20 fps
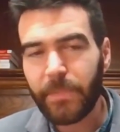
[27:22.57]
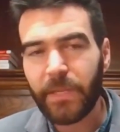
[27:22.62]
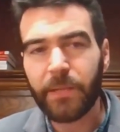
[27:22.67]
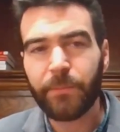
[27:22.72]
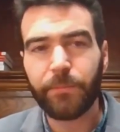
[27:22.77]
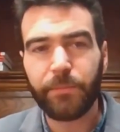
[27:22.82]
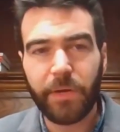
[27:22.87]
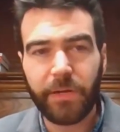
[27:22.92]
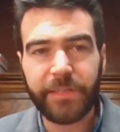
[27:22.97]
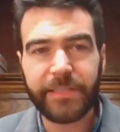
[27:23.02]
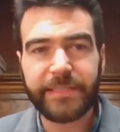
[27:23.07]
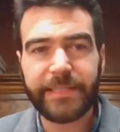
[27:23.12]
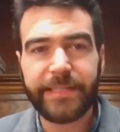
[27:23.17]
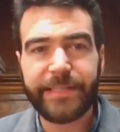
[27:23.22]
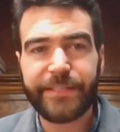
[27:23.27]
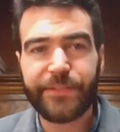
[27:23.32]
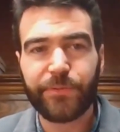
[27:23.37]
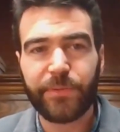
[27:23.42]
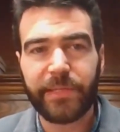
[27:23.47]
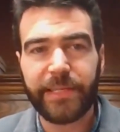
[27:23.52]
marketing
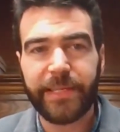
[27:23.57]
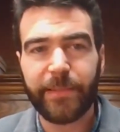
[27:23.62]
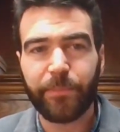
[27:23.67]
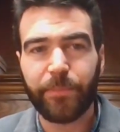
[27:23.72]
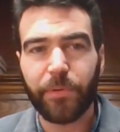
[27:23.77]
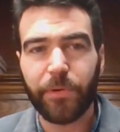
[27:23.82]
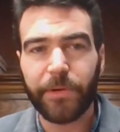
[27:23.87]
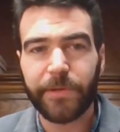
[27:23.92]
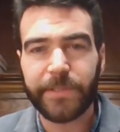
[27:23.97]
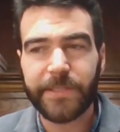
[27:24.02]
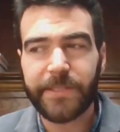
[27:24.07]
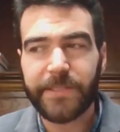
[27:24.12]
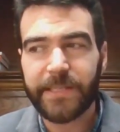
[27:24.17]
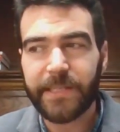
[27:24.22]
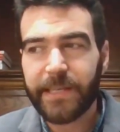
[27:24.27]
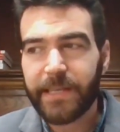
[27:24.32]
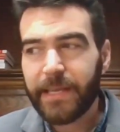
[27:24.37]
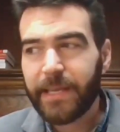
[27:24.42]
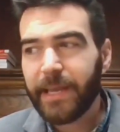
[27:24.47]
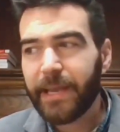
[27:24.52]
is really important,
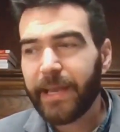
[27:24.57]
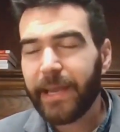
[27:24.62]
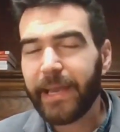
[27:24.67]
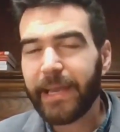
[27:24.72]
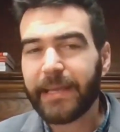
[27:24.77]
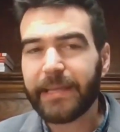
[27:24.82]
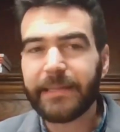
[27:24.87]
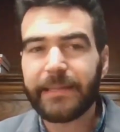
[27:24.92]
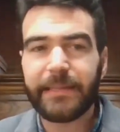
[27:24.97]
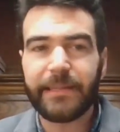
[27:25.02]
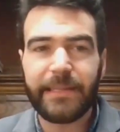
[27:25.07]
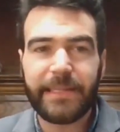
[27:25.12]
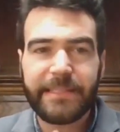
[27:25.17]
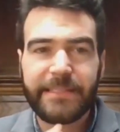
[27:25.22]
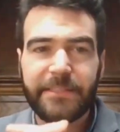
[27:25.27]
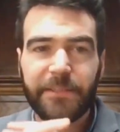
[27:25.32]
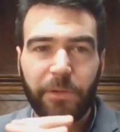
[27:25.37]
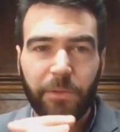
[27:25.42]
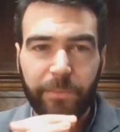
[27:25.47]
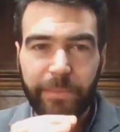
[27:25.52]
and
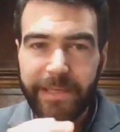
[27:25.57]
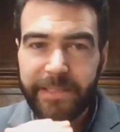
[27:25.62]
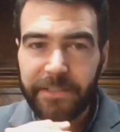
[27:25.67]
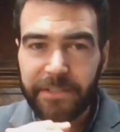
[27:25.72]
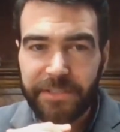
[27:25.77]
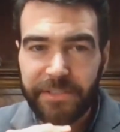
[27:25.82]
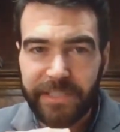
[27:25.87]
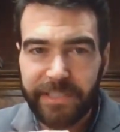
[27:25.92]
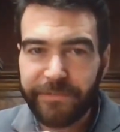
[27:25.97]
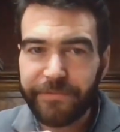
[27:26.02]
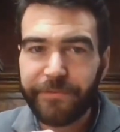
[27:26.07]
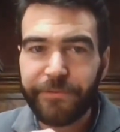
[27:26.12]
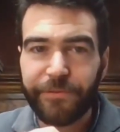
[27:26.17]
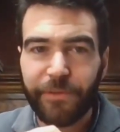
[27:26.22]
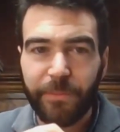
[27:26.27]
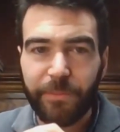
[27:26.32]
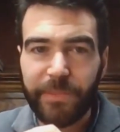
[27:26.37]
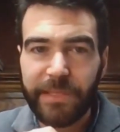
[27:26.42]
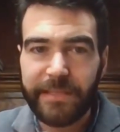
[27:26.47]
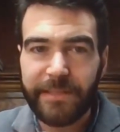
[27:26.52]
let's all make a shift
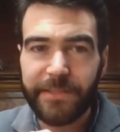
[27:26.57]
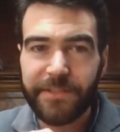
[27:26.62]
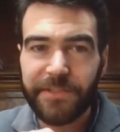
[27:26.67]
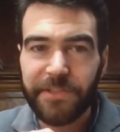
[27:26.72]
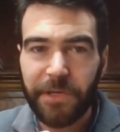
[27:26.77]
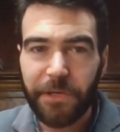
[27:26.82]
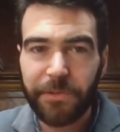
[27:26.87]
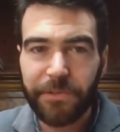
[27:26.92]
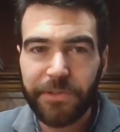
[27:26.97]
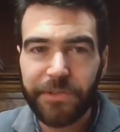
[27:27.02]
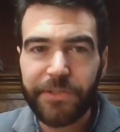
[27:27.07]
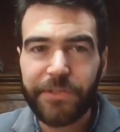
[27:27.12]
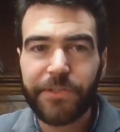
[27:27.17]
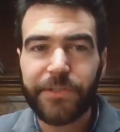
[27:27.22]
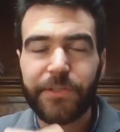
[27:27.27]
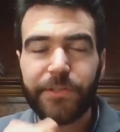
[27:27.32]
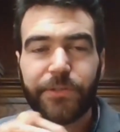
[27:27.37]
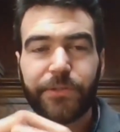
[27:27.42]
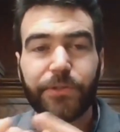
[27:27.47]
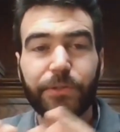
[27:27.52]
from business owners
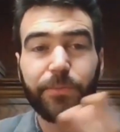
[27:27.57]
to